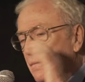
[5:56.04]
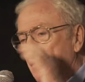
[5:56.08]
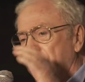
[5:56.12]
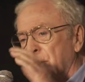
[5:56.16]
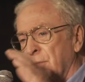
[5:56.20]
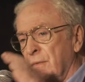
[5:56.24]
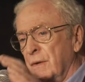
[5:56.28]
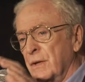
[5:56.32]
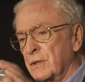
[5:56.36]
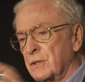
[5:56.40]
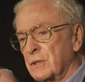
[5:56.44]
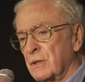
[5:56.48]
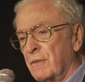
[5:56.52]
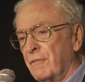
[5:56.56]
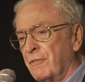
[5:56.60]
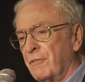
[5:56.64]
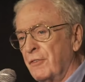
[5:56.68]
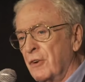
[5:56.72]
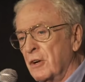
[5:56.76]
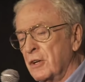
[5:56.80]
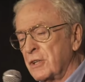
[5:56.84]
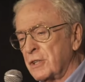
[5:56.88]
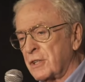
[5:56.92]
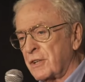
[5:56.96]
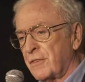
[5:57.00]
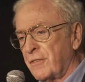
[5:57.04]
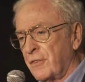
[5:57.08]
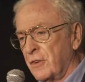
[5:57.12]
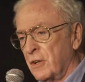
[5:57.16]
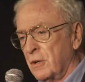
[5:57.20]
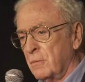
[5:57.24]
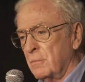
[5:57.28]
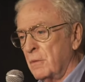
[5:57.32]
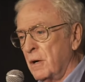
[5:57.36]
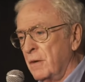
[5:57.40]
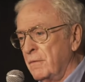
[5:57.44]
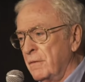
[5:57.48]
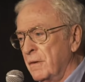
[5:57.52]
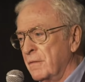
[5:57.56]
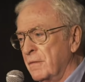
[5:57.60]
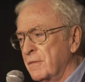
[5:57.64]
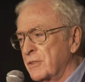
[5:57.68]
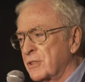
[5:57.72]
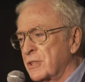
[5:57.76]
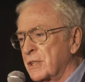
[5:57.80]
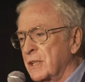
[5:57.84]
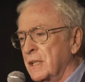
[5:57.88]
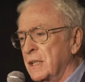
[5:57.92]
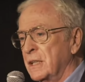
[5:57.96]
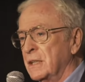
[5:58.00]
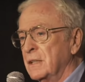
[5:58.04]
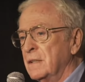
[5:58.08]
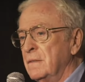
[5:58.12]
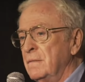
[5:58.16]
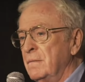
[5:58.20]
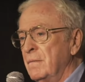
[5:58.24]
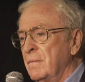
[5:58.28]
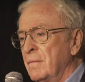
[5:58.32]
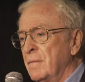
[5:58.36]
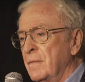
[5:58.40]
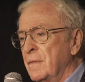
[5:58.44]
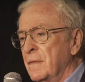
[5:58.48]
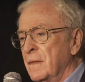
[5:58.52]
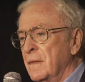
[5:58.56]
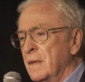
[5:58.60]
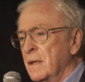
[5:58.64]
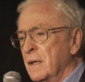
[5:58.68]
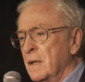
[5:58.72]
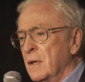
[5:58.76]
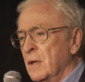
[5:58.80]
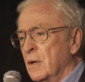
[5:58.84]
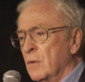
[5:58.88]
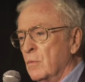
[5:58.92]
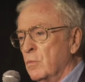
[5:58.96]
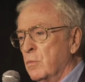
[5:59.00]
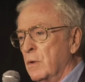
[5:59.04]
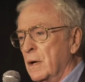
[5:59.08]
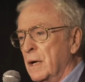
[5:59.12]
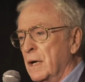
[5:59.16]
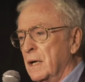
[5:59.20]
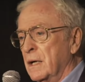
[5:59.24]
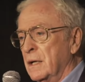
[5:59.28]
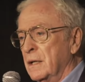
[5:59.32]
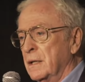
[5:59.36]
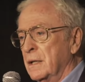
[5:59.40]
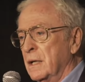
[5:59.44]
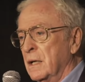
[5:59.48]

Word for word: Caine tried to make both ends meet with little success.